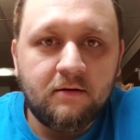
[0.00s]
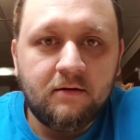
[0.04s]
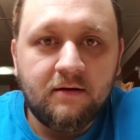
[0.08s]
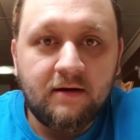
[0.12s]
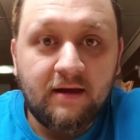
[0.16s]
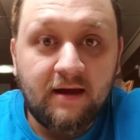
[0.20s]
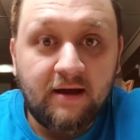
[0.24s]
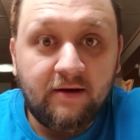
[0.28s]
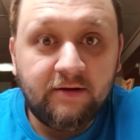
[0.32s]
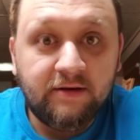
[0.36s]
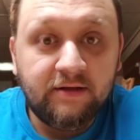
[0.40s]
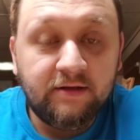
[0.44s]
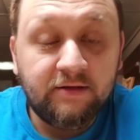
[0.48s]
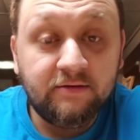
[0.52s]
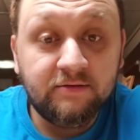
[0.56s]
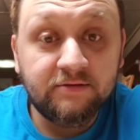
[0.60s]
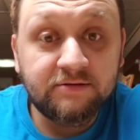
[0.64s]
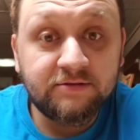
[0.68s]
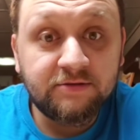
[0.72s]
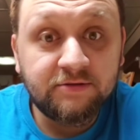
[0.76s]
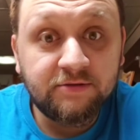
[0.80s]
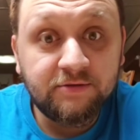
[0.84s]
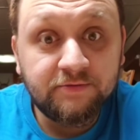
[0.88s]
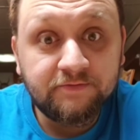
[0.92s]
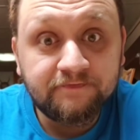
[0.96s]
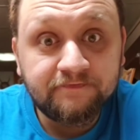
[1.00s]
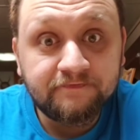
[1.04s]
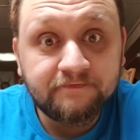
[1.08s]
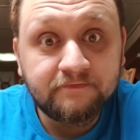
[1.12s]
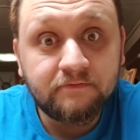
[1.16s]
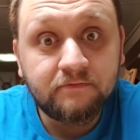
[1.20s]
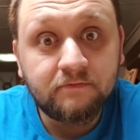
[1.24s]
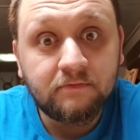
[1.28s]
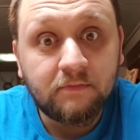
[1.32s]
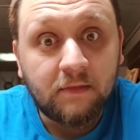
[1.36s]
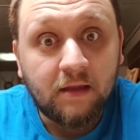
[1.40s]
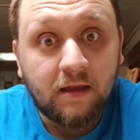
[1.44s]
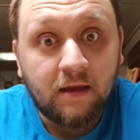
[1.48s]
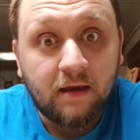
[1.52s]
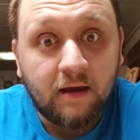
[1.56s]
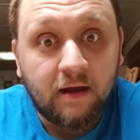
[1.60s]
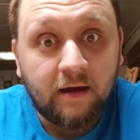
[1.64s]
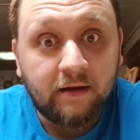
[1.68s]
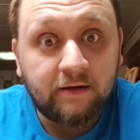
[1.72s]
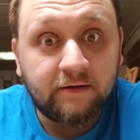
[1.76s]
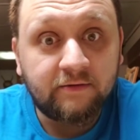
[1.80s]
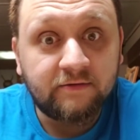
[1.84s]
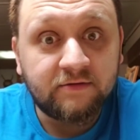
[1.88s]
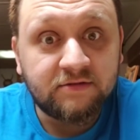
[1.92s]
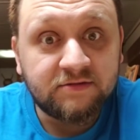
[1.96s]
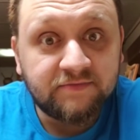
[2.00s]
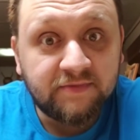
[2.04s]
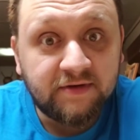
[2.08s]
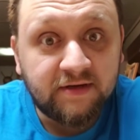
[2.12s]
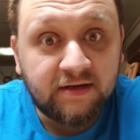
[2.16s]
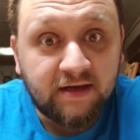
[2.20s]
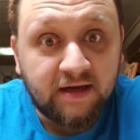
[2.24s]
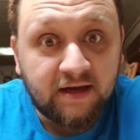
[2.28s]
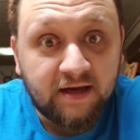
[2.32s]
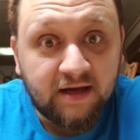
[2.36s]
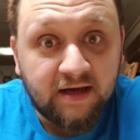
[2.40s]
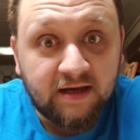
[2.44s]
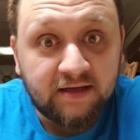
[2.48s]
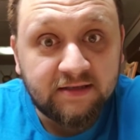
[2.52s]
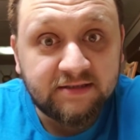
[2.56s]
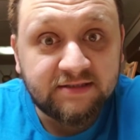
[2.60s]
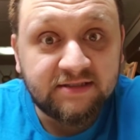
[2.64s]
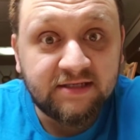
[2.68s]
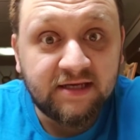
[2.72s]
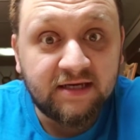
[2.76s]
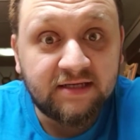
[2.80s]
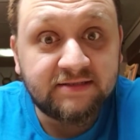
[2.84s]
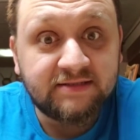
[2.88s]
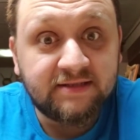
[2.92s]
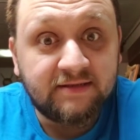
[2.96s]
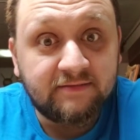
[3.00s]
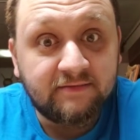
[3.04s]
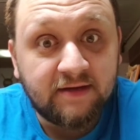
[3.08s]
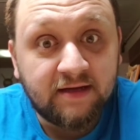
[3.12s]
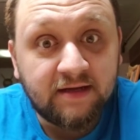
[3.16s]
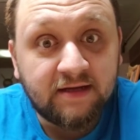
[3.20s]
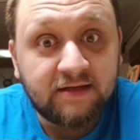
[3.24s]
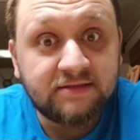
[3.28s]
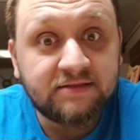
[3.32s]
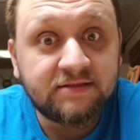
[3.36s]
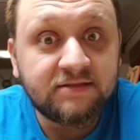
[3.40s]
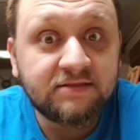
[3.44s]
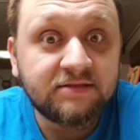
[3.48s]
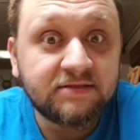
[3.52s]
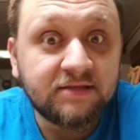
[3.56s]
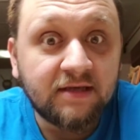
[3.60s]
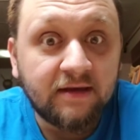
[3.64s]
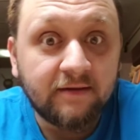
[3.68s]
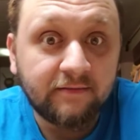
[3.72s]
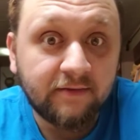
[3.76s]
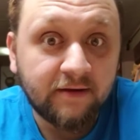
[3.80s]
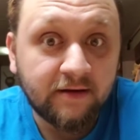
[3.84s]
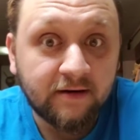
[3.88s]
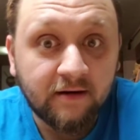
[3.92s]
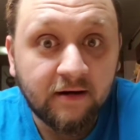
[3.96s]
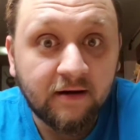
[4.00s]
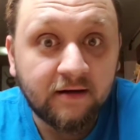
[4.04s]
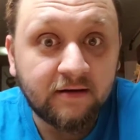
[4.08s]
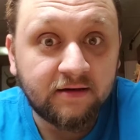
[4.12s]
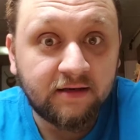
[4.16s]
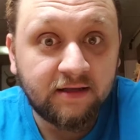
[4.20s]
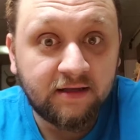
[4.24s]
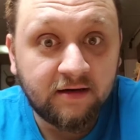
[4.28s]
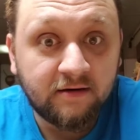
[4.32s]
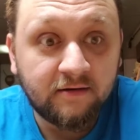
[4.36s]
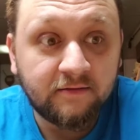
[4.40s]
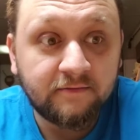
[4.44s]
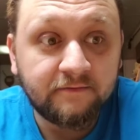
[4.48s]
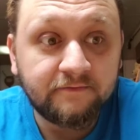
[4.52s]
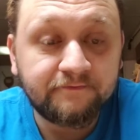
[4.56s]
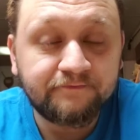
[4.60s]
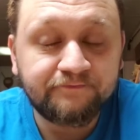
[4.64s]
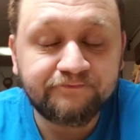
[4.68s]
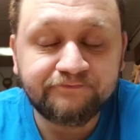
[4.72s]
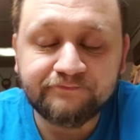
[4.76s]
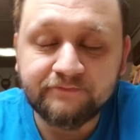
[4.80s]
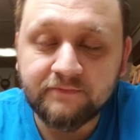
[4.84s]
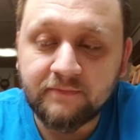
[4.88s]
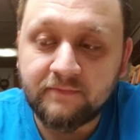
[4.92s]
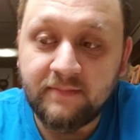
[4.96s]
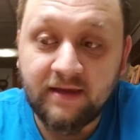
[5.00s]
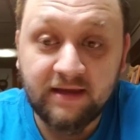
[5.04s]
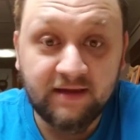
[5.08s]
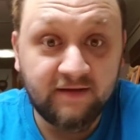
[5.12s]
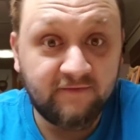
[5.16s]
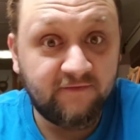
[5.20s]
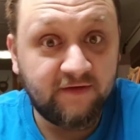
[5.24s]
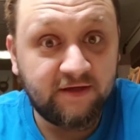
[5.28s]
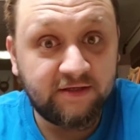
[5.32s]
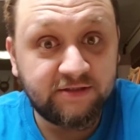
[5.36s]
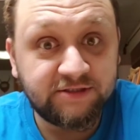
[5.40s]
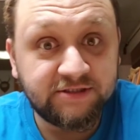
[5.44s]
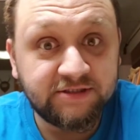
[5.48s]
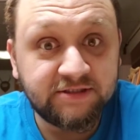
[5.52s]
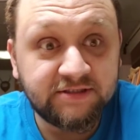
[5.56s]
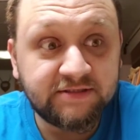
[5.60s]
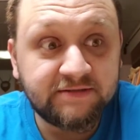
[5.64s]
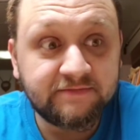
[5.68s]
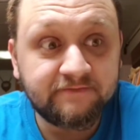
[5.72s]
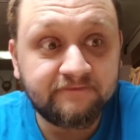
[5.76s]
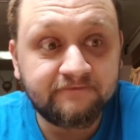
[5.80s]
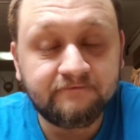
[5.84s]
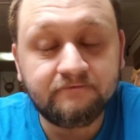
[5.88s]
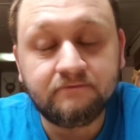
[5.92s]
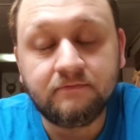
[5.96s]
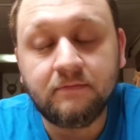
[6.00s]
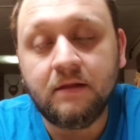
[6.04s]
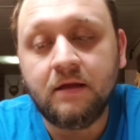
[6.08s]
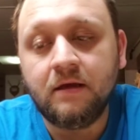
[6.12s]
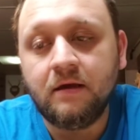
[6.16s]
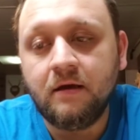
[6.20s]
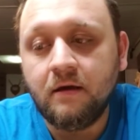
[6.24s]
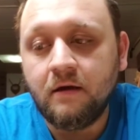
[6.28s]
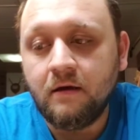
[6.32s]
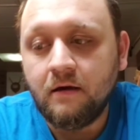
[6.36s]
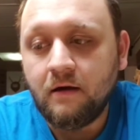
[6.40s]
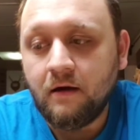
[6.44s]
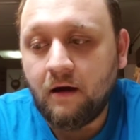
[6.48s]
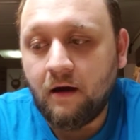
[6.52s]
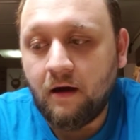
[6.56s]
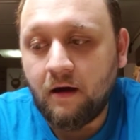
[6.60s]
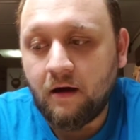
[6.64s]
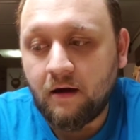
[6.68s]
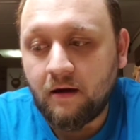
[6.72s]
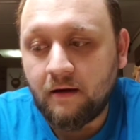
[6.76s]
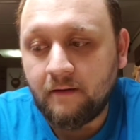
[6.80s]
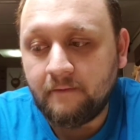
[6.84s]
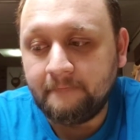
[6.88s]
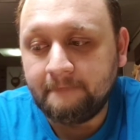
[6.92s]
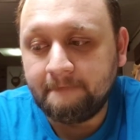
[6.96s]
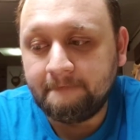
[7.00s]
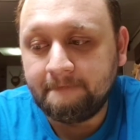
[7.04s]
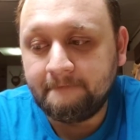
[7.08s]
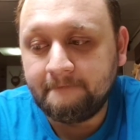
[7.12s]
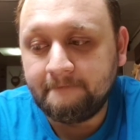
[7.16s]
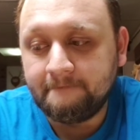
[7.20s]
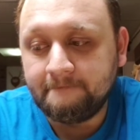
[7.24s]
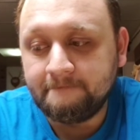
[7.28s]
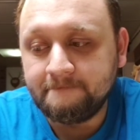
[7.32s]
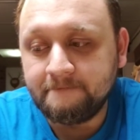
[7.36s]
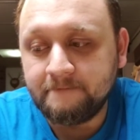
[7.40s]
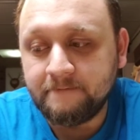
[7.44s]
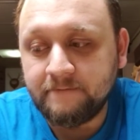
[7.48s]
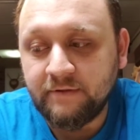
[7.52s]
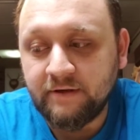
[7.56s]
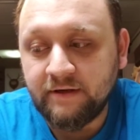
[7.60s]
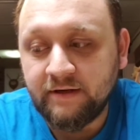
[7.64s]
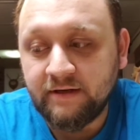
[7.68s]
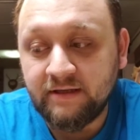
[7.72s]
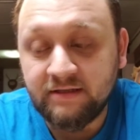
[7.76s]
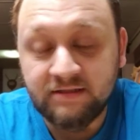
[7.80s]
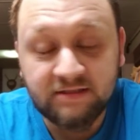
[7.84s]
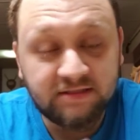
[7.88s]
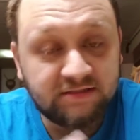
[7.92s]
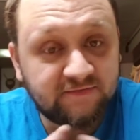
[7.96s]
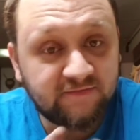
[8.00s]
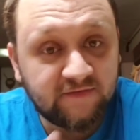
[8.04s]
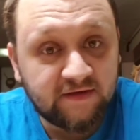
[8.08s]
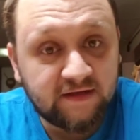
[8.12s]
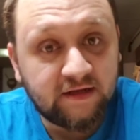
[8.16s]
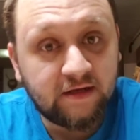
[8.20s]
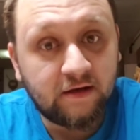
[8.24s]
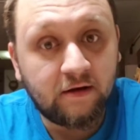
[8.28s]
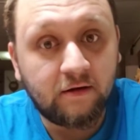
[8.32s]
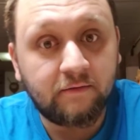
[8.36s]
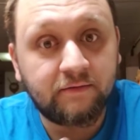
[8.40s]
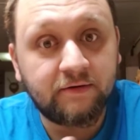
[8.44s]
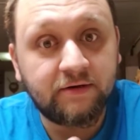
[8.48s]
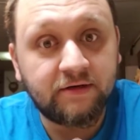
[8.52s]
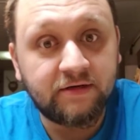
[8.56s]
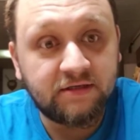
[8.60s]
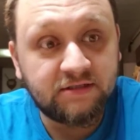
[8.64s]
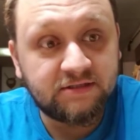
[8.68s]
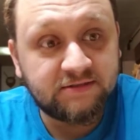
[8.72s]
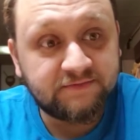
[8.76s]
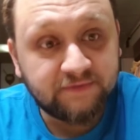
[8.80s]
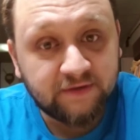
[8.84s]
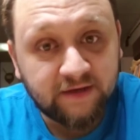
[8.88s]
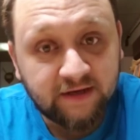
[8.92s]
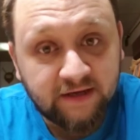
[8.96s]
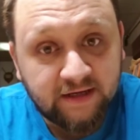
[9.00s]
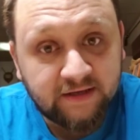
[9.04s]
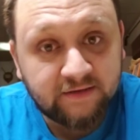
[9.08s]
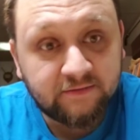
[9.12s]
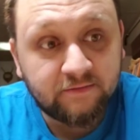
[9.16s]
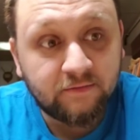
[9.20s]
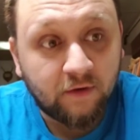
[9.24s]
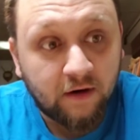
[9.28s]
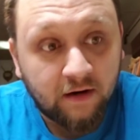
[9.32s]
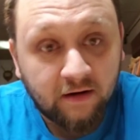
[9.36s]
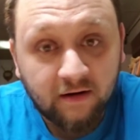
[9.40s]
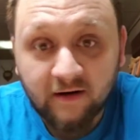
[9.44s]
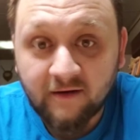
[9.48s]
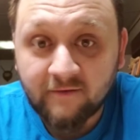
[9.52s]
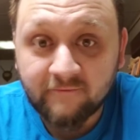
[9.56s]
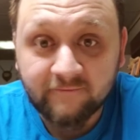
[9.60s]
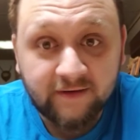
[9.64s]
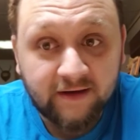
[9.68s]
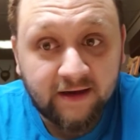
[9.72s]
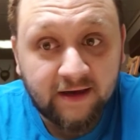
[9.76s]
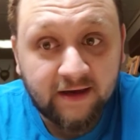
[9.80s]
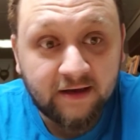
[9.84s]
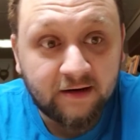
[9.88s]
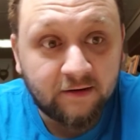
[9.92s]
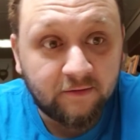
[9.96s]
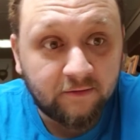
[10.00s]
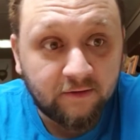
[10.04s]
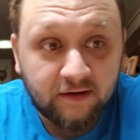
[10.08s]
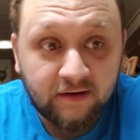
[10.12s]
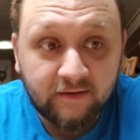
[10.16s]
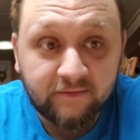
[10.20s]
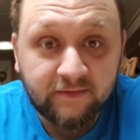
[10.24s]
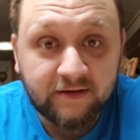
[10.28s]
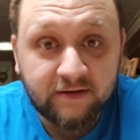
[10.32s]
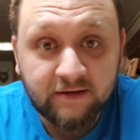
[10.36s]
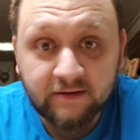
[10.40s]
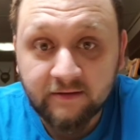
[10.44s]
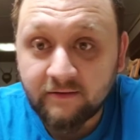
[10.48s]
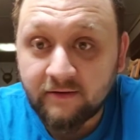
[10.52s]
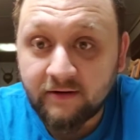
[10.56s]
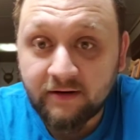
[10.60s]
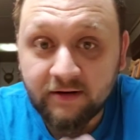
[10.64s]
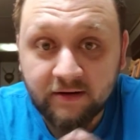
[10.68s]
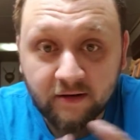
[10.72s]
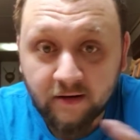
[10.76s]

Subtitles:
Howdy YouTube. I know it's been a hot sexy minute since I've been on here making videos. But in this video I'm going to explain where I've been and what I've been doing.